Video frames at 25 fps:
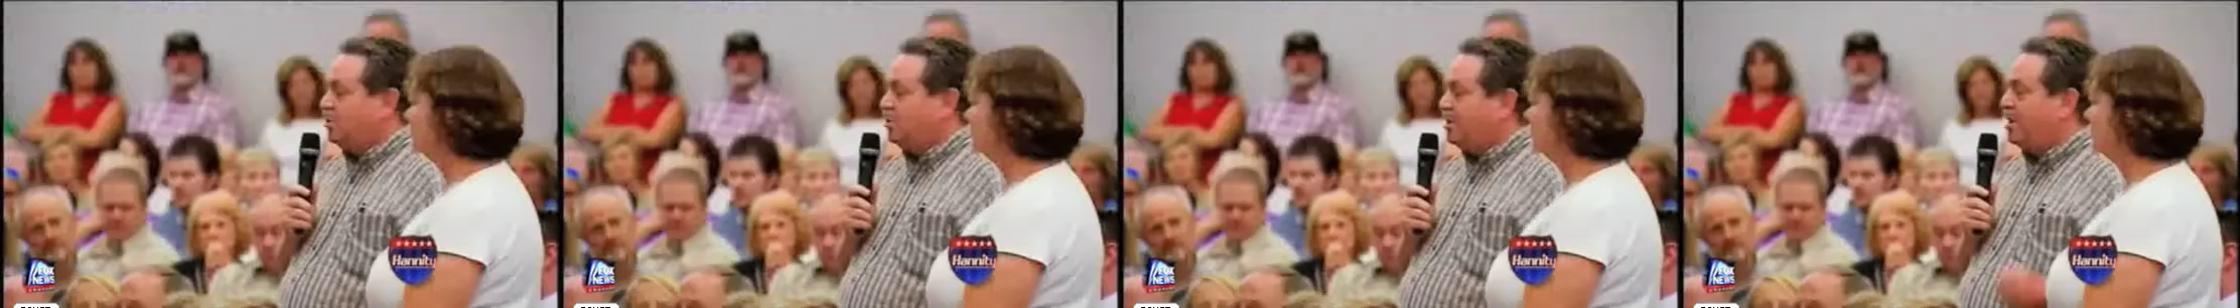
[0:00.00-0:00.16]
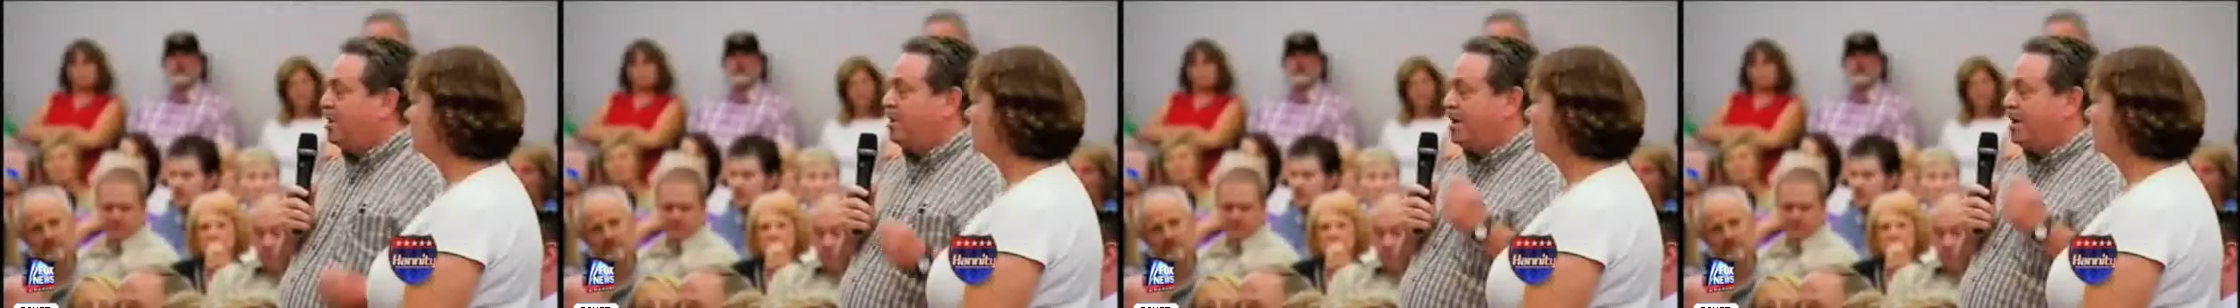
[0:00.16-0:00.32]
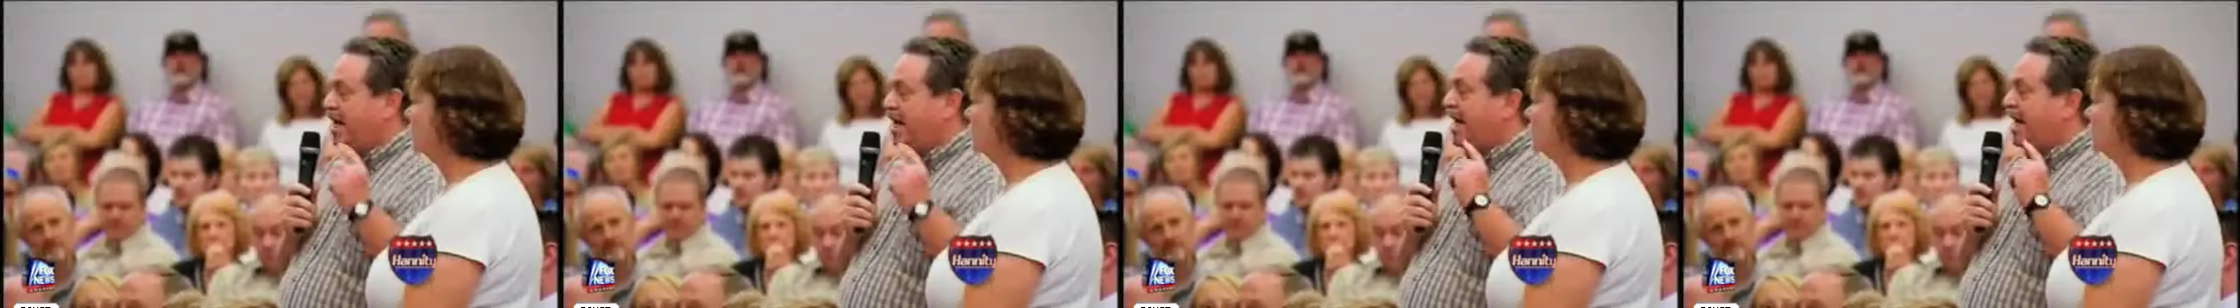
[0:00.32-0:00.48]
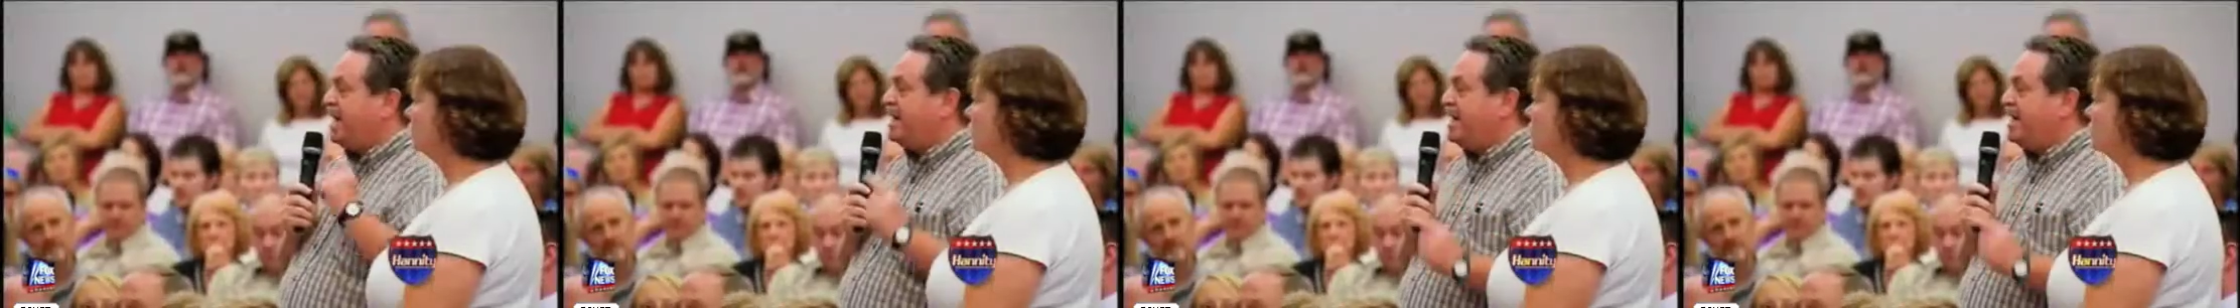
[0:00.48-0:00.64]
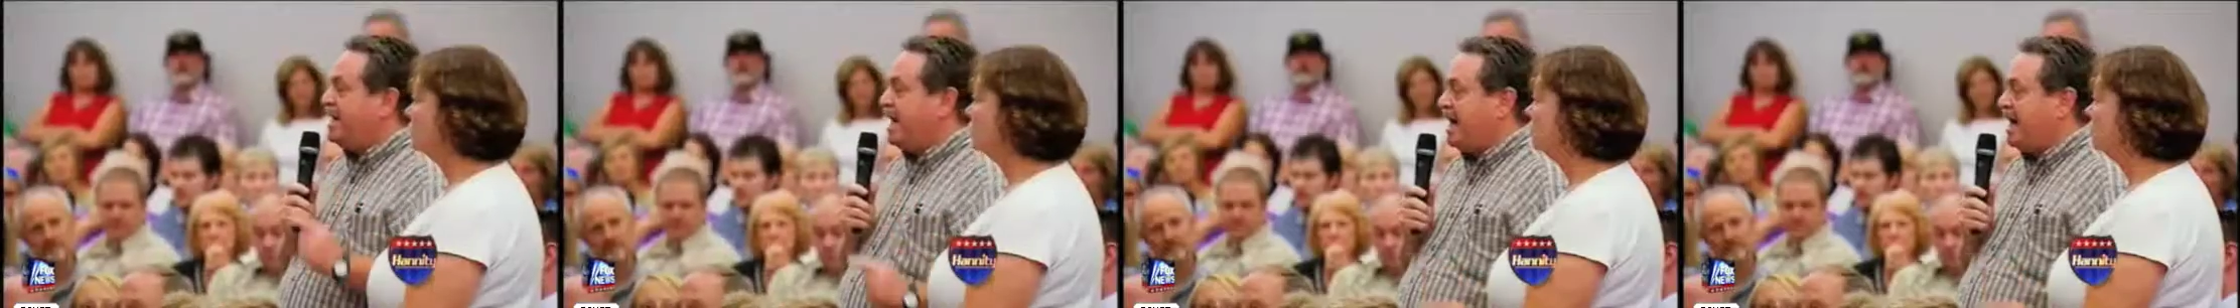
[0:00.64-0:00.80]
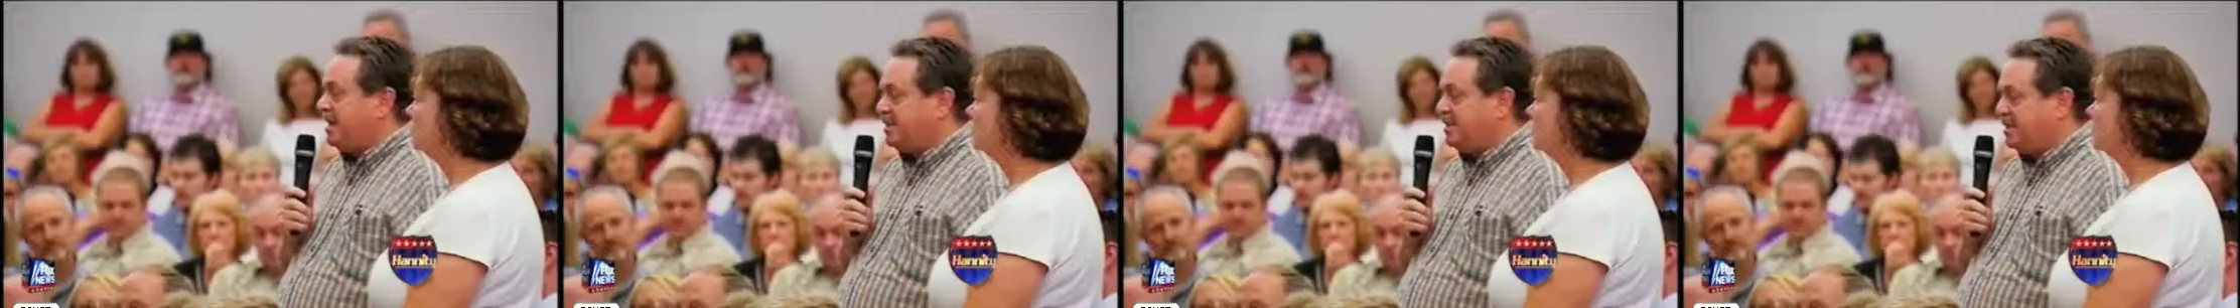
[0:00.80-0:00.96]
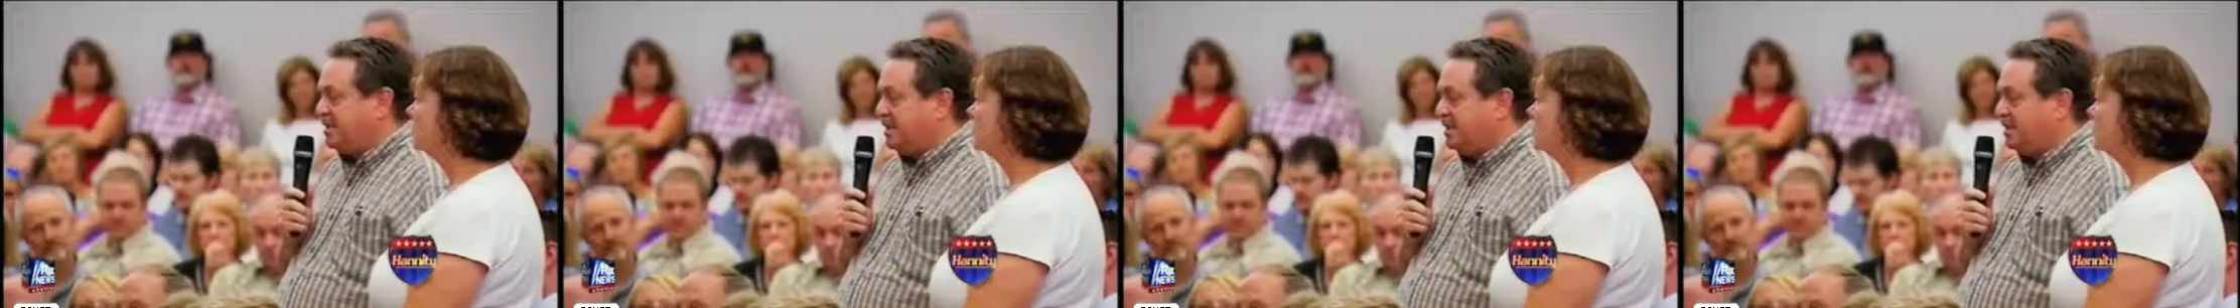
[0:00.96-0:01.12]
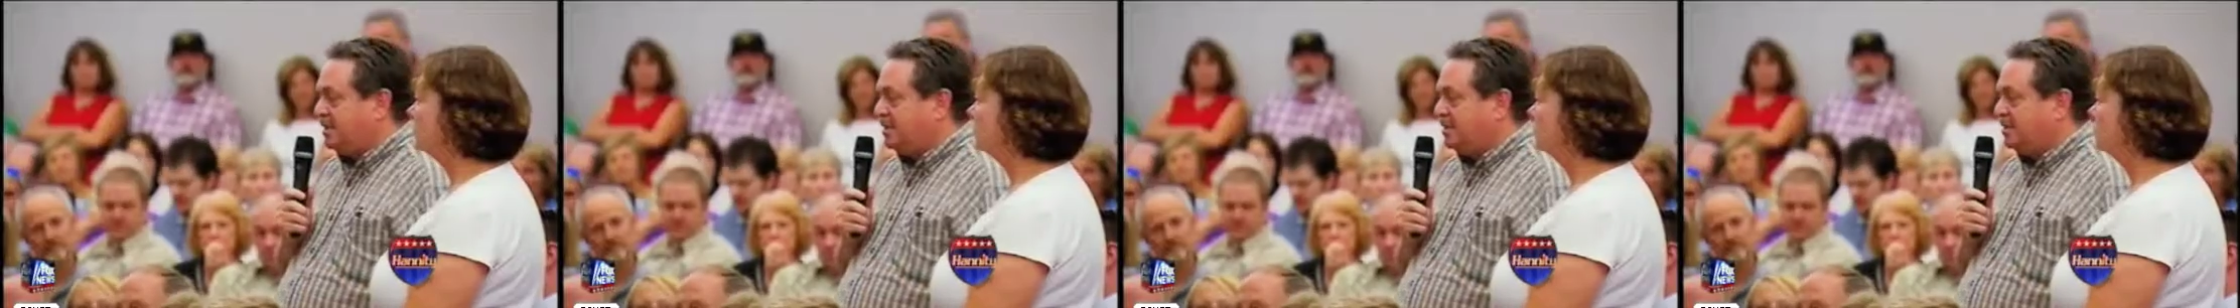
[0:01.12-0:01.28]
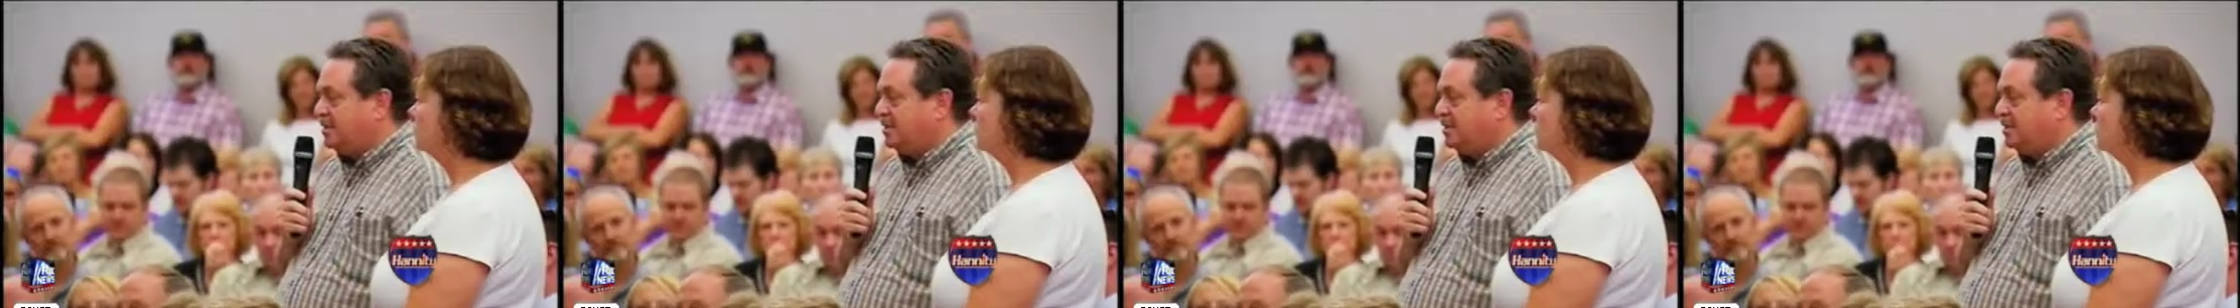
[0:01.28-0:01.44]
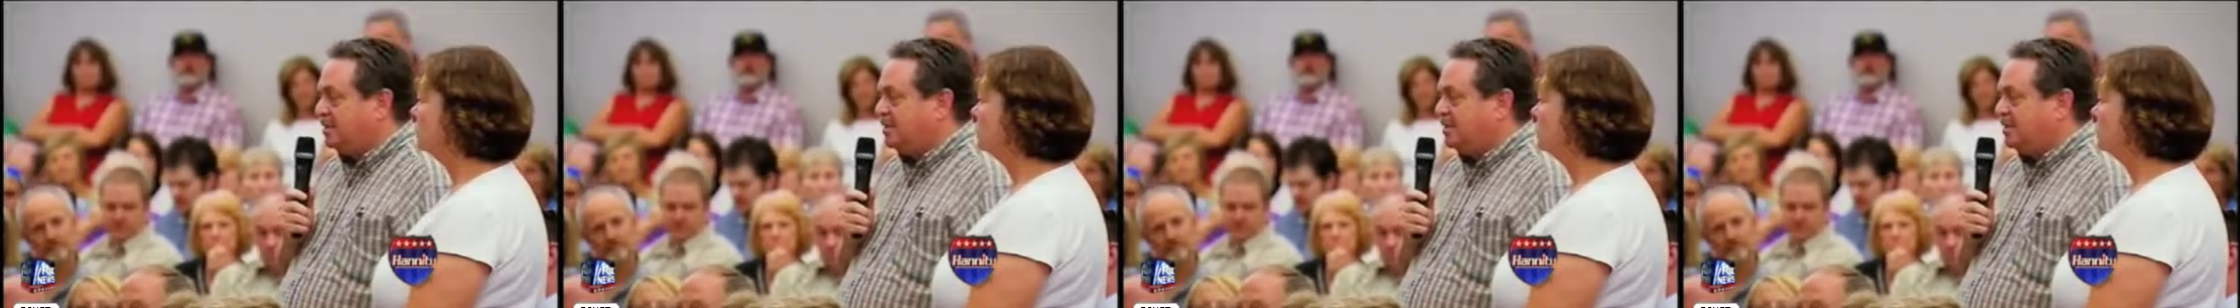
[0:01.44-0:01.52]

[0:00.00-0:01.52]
We are not Nazis.